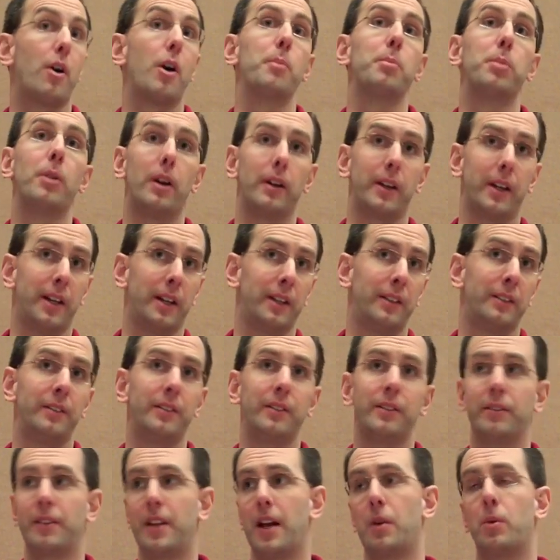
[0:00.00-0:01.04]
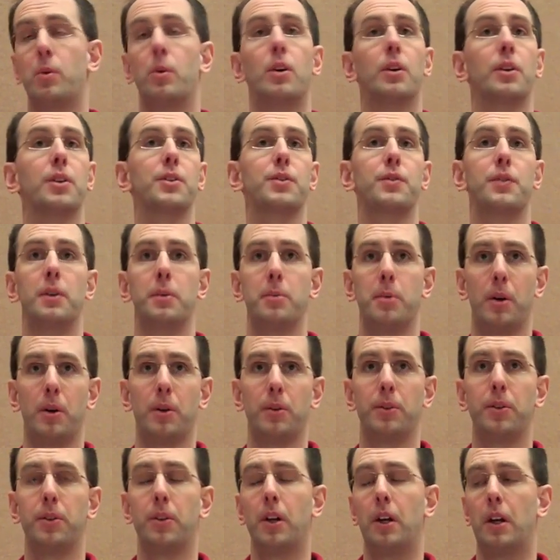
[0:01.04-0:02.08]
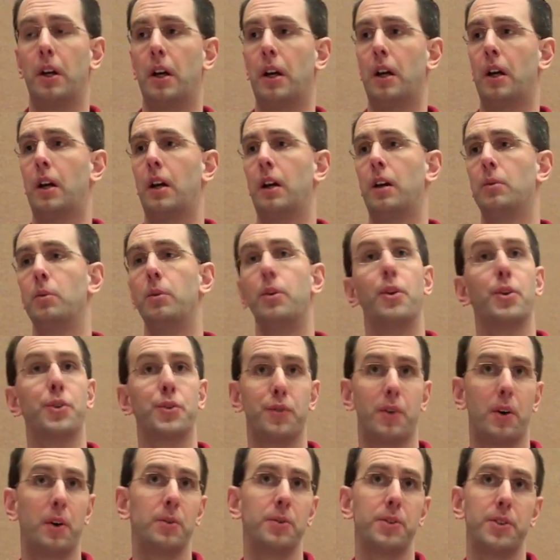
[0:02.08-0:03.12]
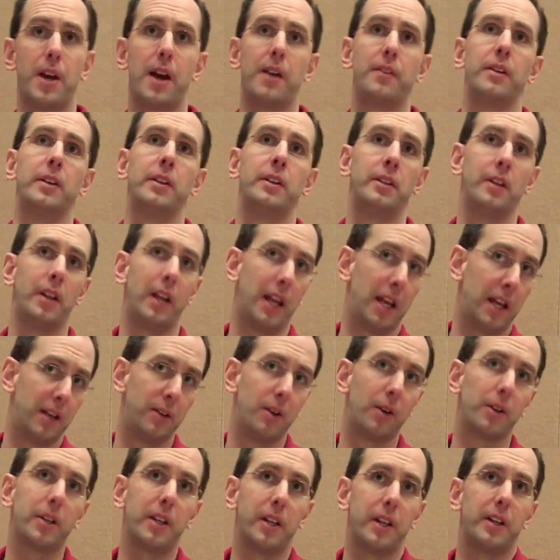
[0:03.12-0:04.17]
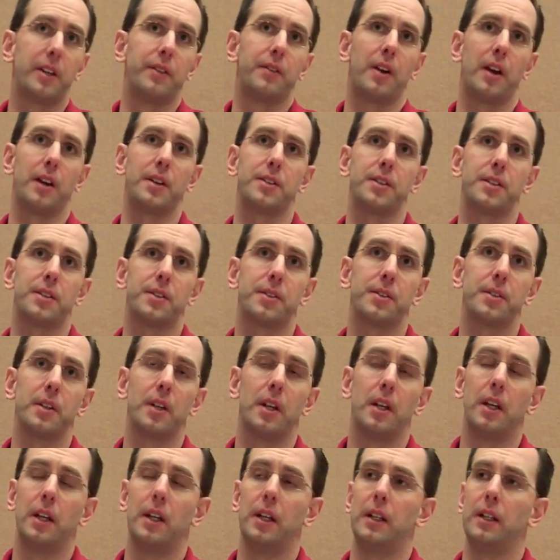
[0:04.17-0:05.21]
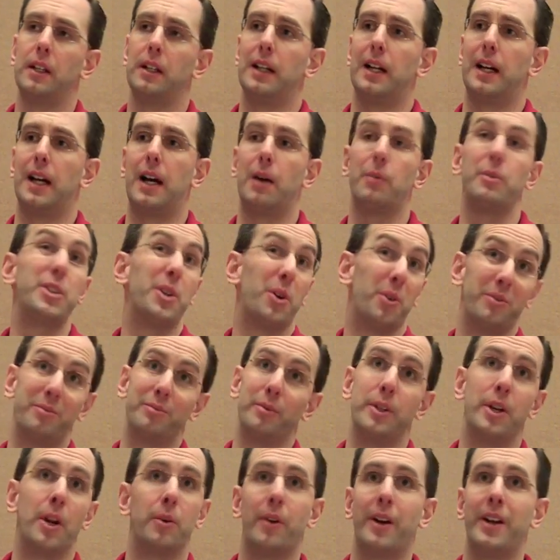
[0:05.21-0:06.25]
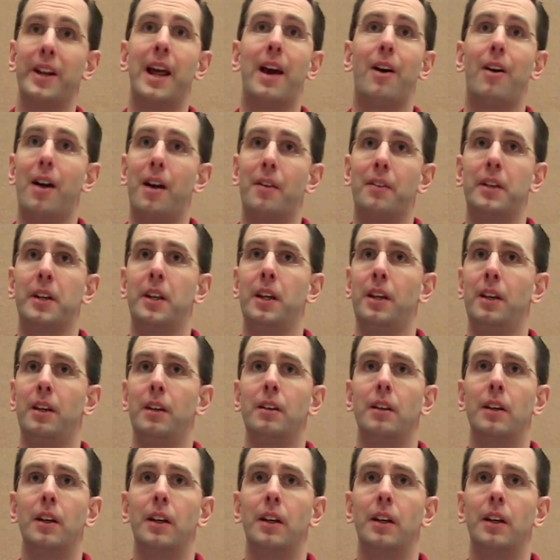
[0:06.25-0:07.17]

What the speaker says: plug-in that works for both Windows Phone 7 and Nokia devices. We don't right now have any